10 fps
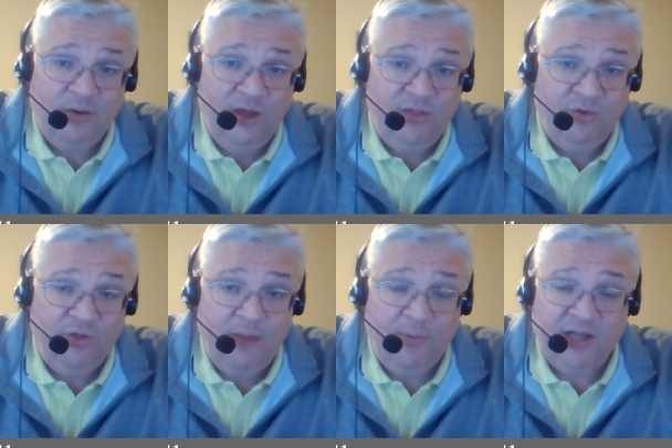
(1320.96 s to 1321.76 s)
with or
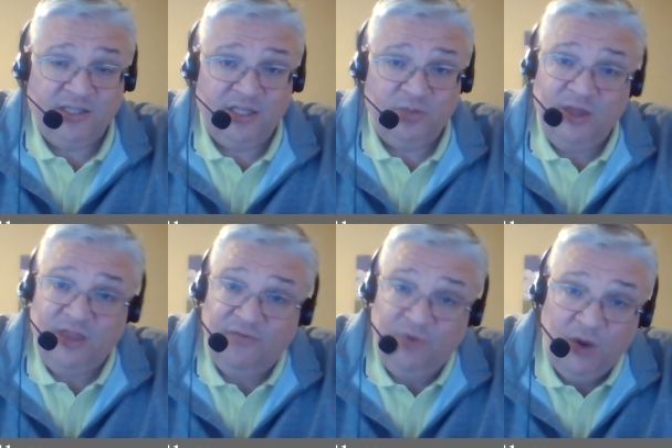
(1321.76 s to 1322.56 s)
thought process with.
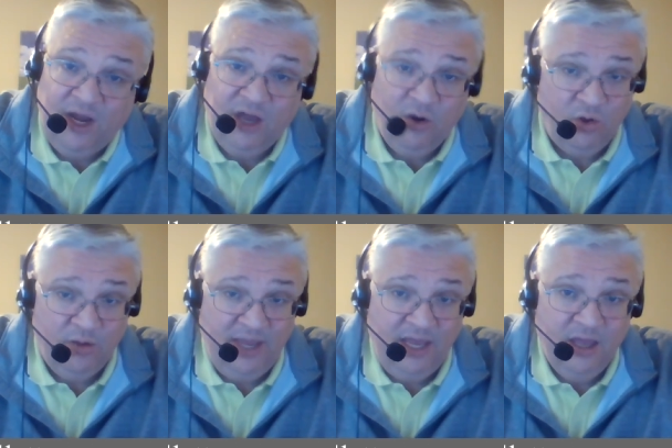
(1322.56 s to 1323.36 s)
And if you want to get a hold
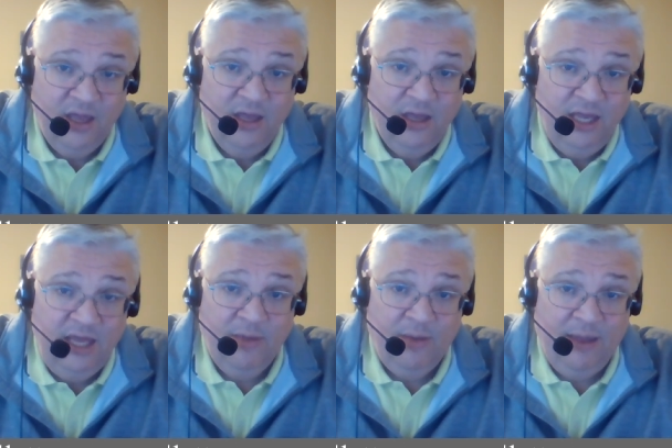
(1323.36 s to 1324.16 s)
of me,
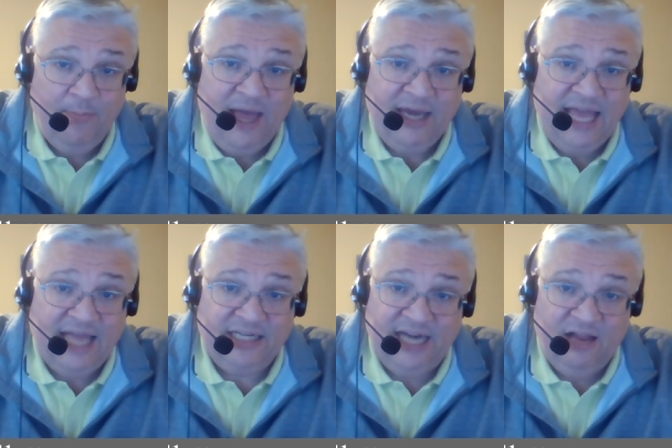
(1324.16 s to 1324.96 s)
email me at
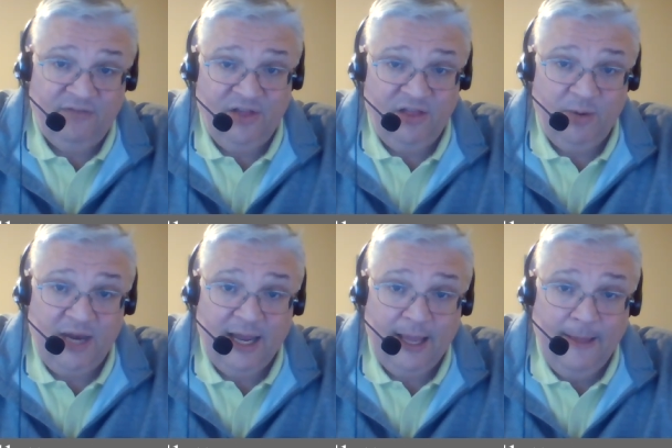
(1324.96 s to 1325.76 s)

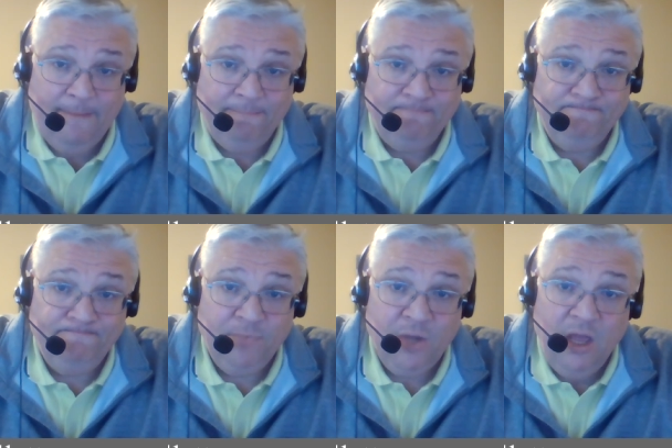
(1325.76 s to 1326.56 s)
podcast@hallettphilanthropy.com.
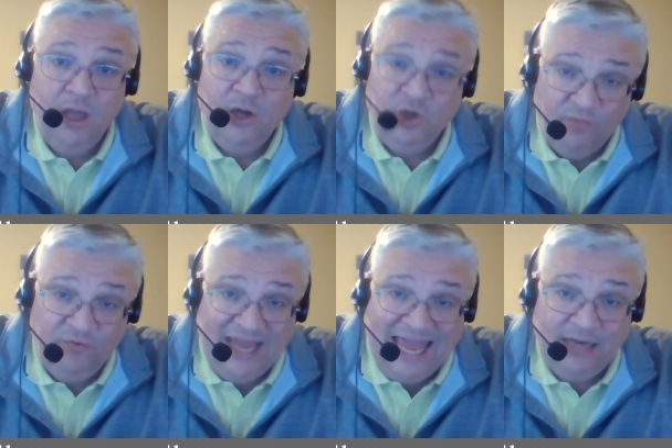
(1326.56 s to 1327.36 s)
Don't
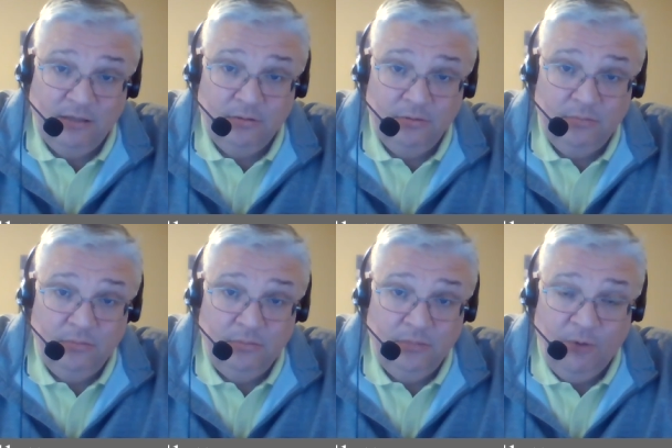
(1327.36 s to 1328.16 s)
forget,
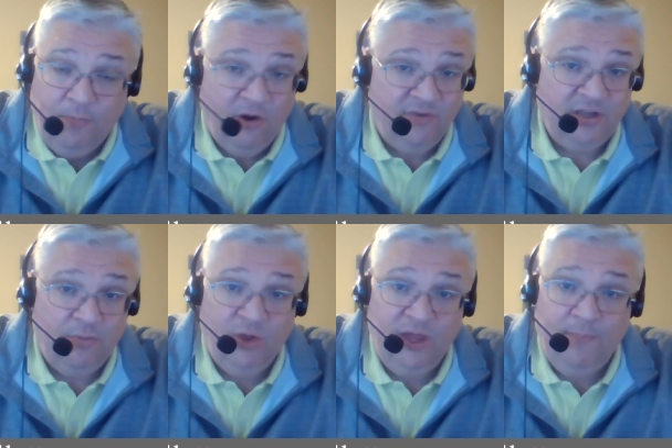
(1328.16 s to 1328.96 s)
you're part of
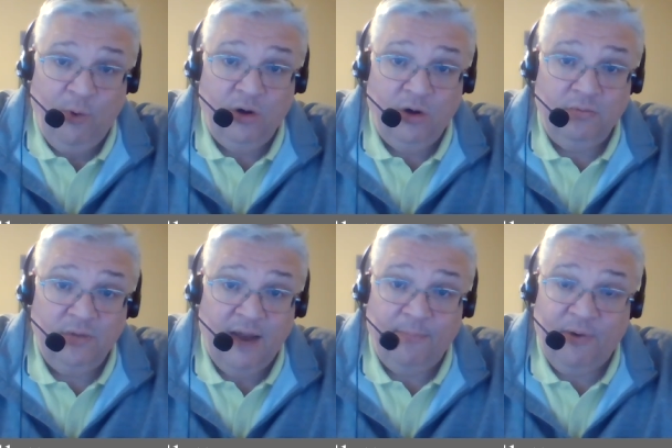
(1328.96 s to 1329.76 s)
something really important.
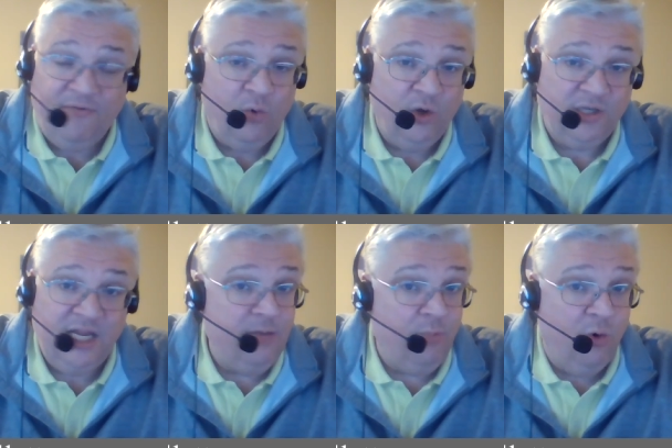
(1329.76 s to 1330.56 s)
Nonprofit work's
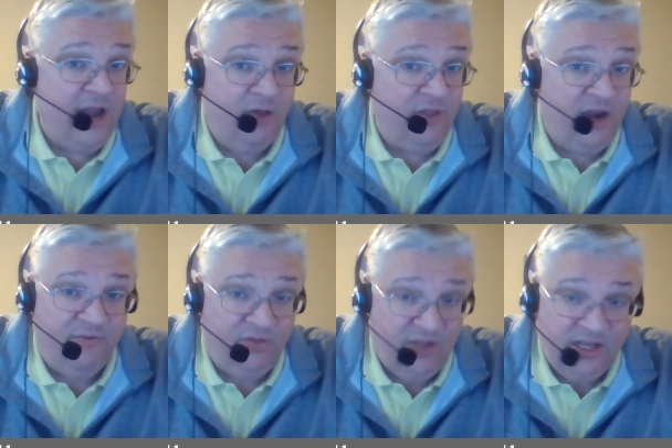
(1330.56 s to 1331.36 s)
needed more now than
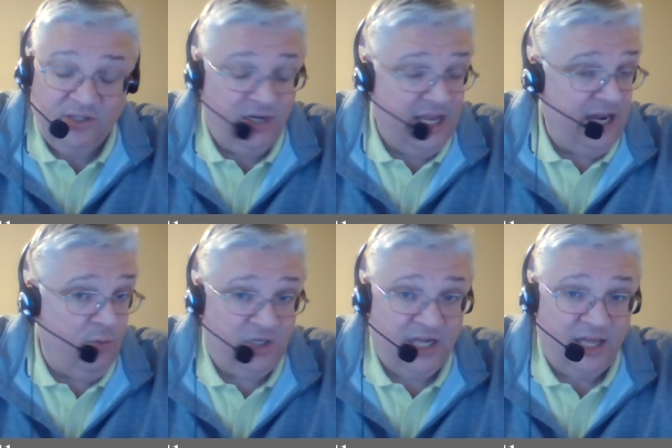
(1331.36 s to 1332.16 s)
ever. Things are getting
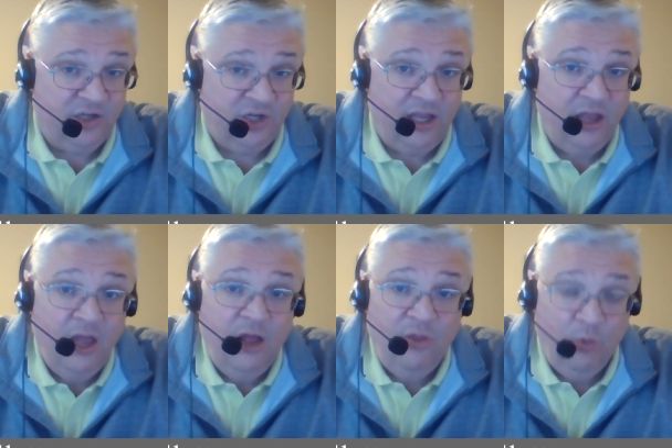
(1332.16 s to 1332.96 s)
more challenging.
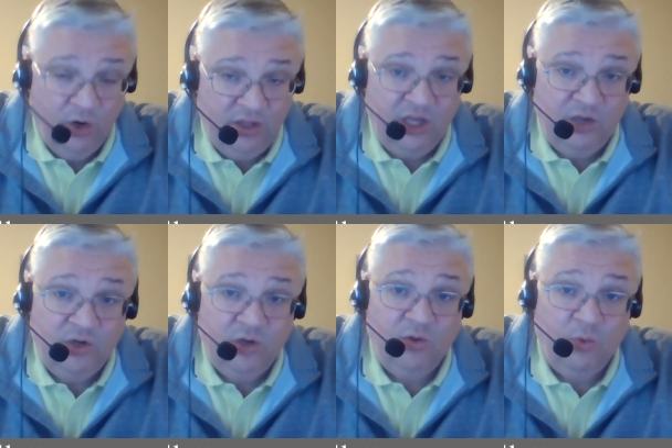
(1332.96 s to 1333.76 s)
The work that you
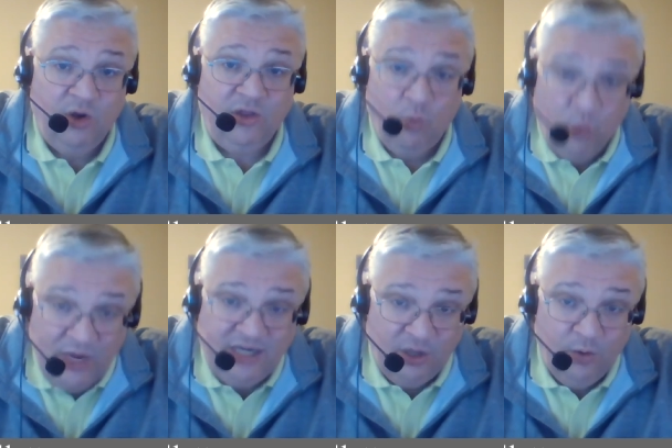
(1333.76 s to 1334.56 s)
do, the work that
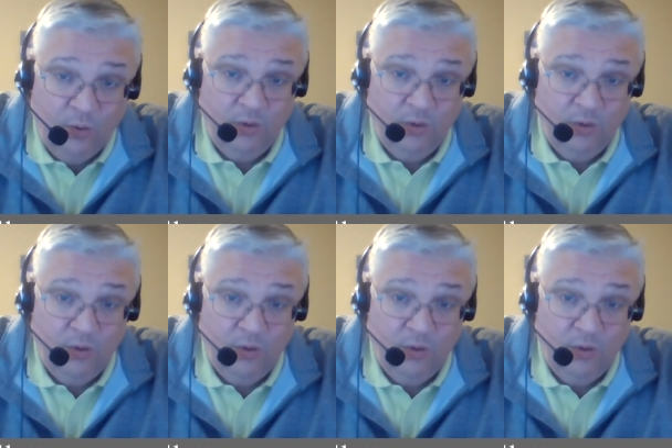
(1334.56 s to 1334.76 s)
we do